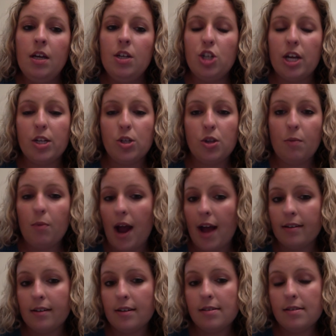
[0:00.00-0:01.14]
change their
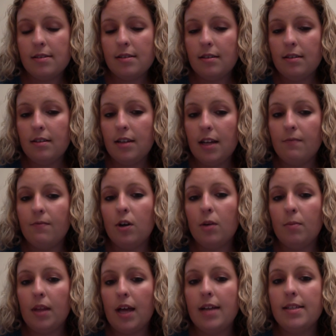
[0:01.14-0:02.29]
practice, and
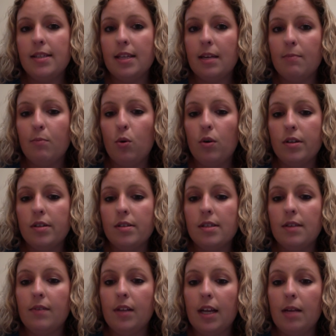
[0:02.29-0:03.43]
verbalize the importance
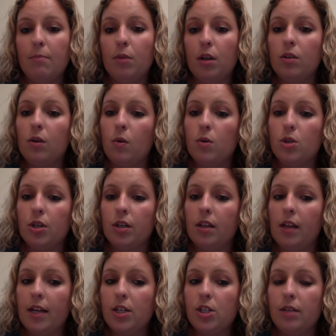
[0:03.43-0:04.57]
of clean blood culture
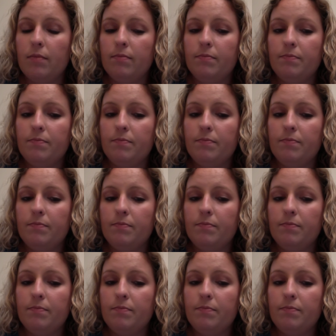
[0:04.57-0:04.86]
collection.